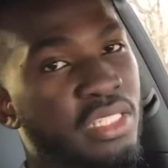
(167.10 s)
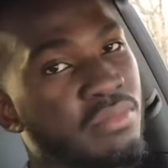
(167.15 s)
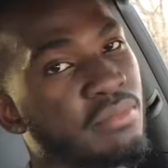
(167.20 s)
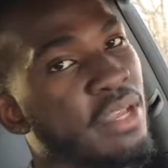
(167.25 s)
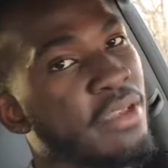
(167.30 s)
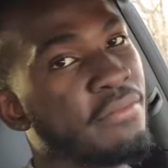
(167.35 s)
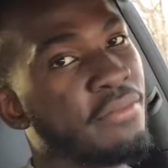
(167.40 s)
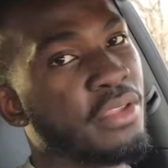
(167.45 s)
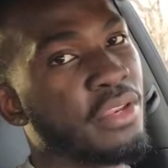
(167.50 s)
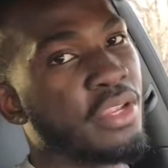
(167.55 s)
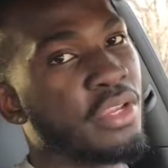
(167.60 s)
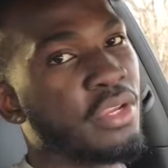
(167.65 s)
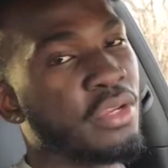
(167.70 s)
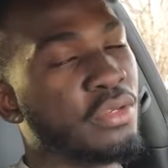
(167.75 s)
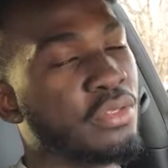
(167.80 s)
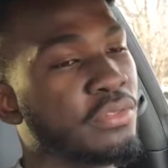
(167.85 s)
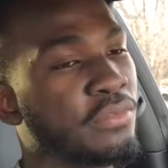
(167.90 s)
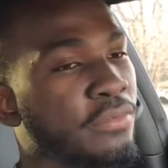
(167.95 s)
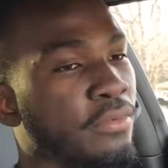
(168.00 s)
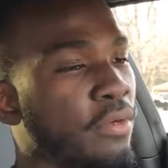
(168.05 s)
If you see my
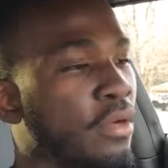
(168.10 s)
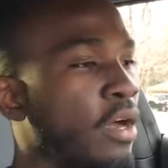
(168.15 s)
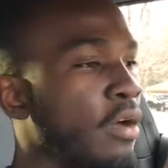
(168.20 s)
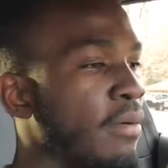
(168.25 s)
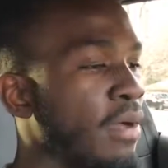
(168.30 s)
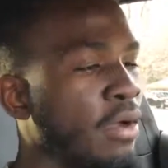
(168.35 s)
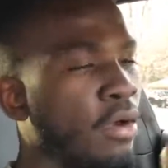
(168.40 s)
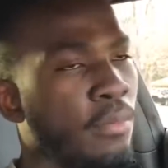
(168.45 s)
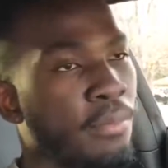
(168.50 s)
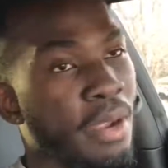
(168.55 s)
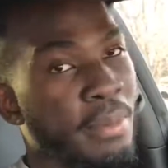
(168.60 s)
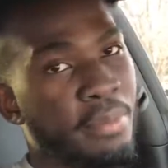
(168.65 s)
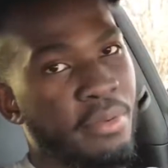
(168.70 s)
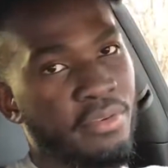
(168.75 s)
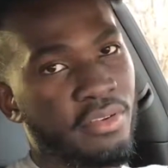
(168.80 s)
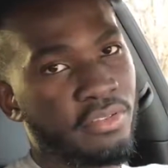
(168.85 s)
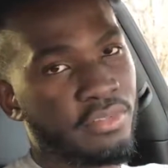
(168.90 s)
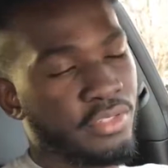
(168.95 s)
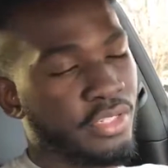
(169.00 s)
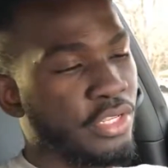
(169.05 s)
videos, for
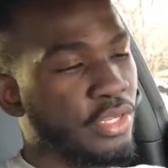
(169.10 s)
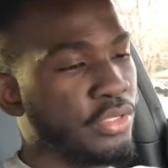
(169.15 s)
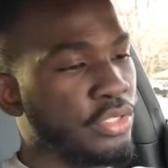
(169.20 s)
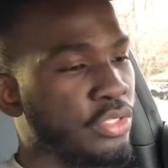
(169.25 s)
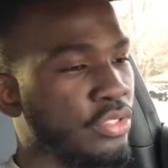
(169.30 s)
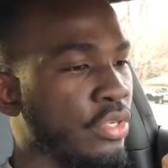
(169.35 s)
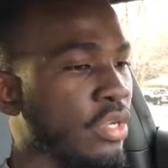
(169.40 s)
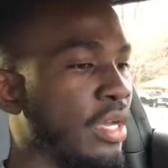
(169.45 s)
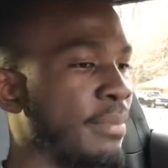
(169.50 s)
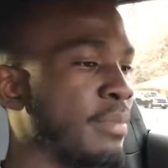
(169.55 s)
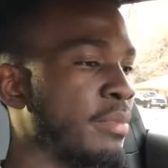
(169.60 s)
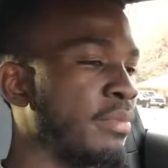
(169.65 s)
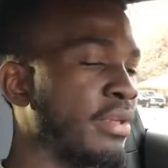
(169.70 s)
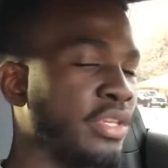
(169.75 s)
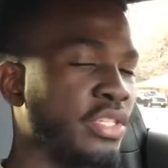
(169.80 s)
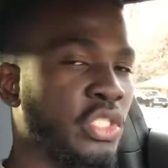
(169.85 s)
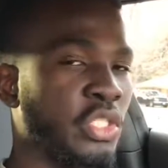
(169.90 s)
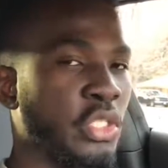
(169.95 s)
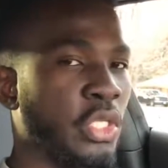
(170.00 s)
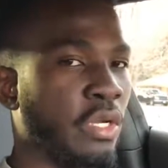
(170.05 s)
all my previous videos,
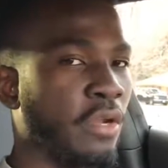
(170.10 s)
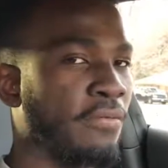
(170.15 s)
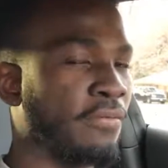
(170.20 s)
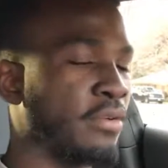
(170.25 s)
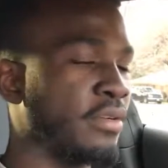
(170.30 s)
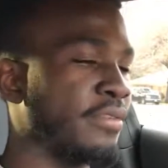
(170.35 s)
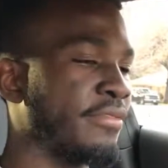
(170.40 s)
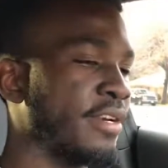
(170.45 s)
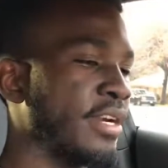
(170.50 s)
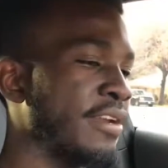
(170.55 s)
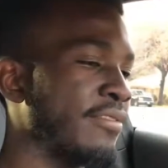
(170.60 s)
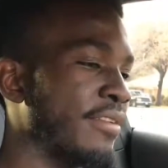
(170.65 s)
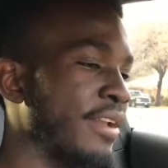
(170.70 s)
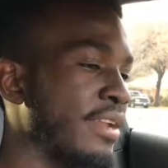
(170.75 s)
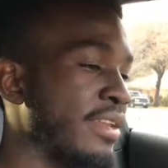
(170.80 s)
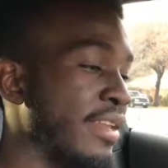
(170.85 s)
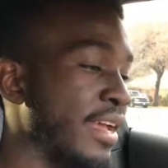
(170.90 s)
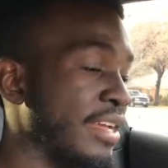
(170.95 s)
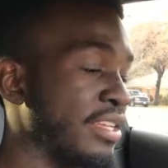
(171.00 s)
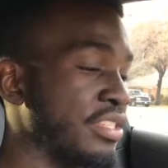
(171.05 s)
I'm a big sucker for
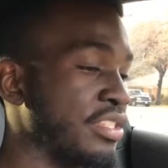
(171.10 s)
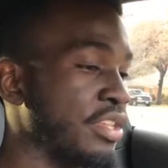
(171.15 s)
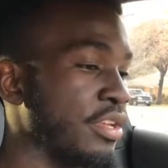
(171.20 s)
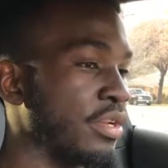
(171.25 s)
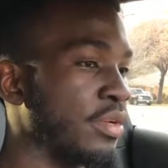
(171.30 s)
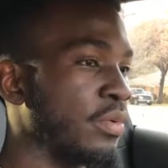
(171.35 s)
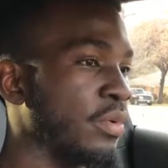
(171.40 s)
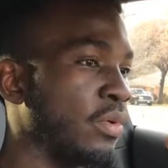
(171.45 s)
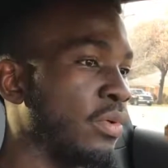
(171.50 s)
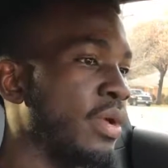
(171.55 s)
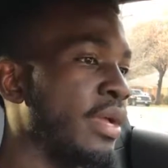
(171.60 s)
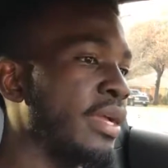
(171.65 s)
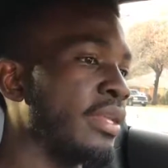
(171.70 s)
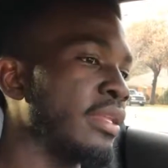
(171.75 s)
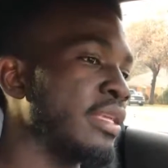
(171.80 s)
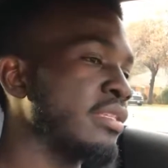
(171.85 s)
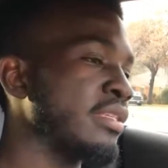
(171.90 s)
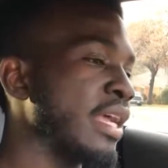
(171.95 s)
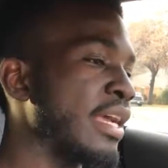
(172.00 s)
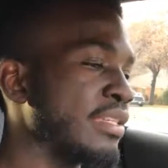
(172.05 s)
very, very nice steering
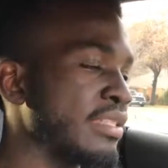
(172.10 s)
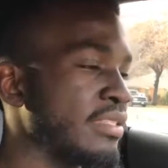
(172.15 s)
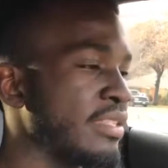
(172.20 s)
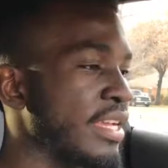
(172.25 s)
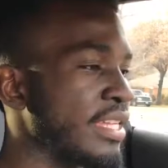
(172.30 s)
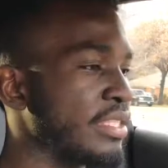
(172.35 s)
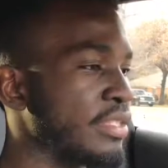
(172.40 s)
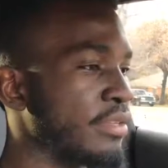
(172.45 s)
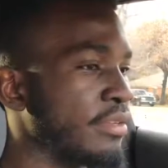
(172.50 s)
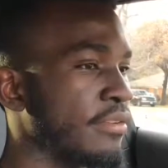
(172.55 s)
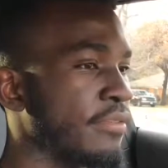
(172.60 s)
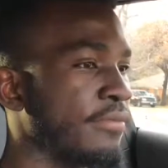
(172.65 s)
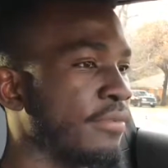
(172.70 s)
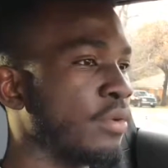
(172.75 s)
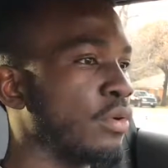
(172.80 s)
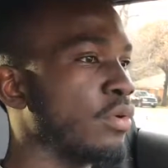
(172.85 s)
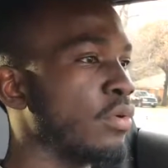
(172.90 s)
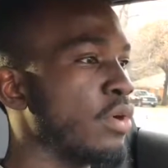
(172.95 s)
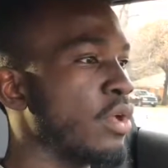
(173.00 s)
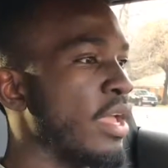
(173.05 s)
wheel. This has a nice
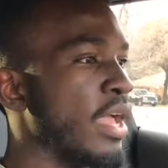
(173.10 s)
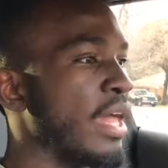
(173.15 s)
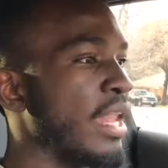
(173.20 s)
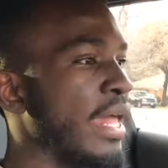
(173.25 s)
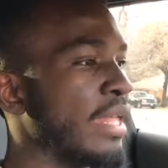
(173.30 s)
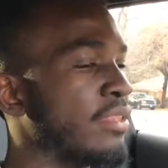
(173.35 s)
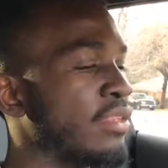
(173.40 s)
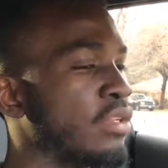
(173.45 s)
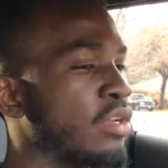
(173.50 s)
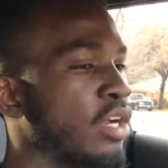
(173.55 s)
steering feel.